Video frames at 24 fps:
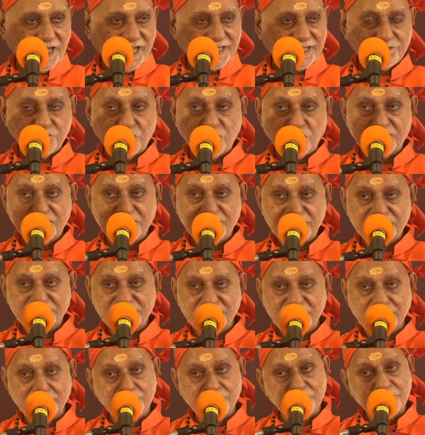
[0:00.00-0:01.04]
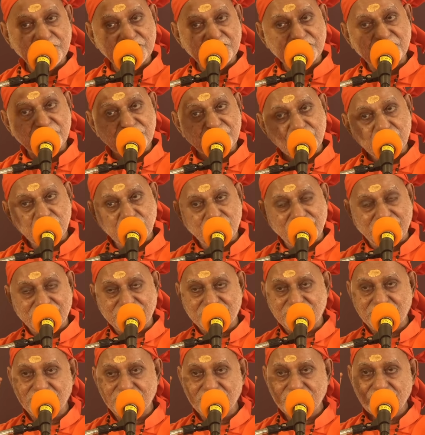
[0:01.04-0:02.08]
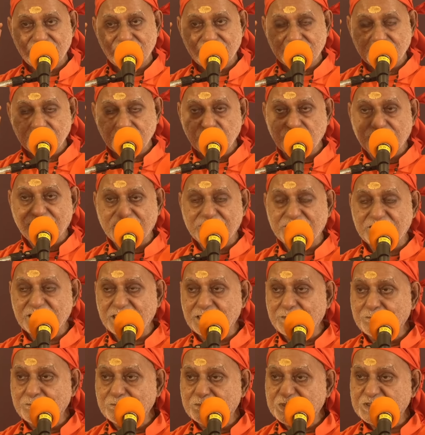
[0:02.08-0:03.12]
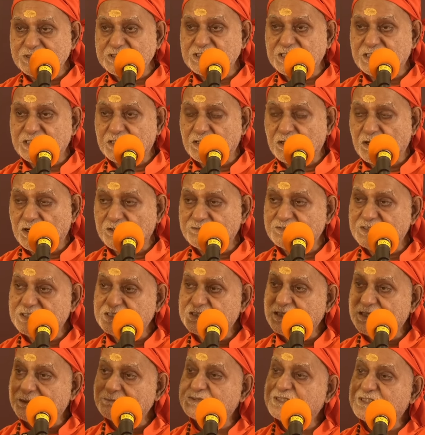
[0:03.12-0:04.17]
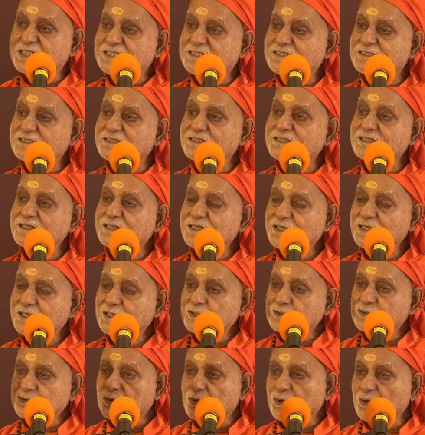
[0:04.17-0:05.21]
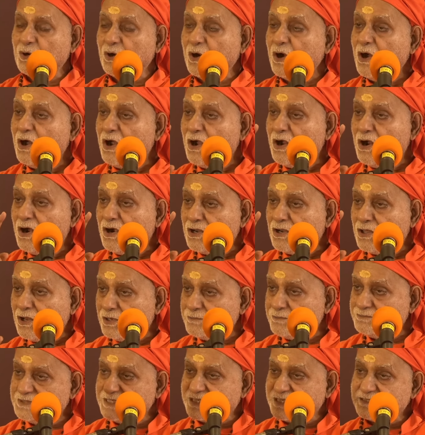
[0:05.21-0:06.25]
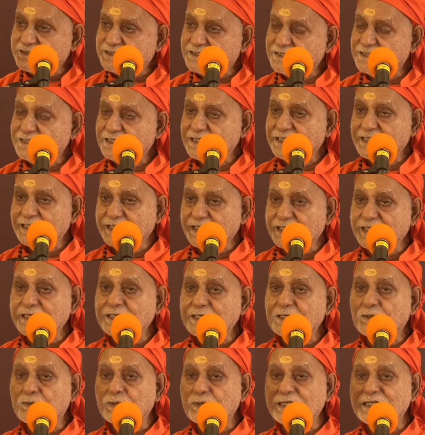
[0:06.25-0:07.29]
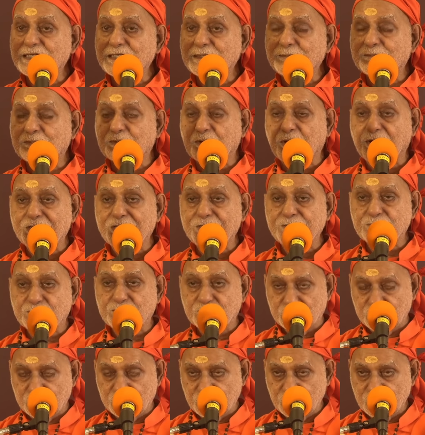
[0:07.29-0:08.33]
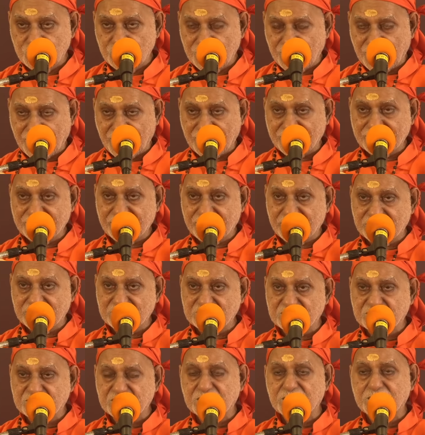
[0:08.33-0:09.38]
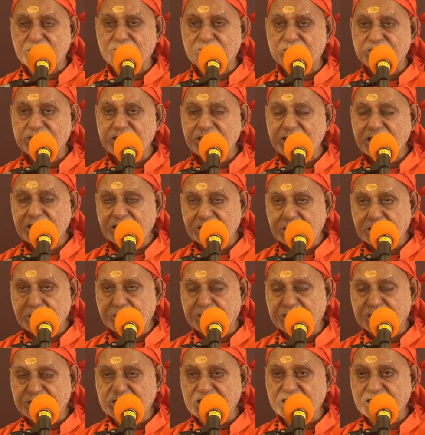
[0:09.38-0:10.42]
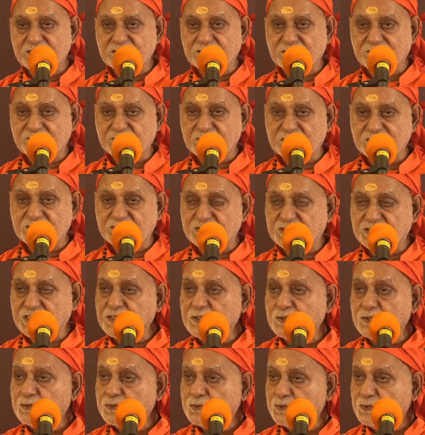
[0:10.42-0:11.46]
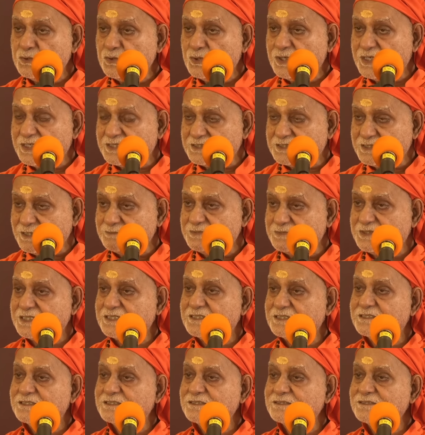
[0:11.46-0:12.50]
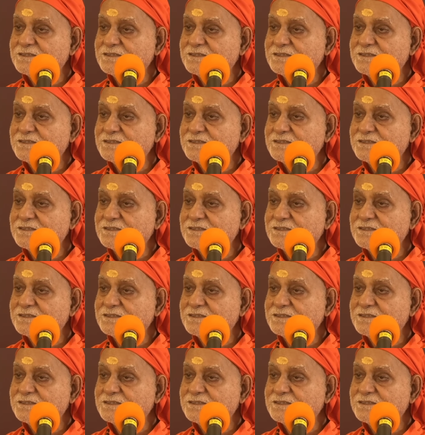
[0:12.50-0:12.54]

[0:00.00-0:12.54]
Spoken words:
and what is the impression you get. You get the impression of the subject. So all objects equally point to and confirm the presence of the singular subject.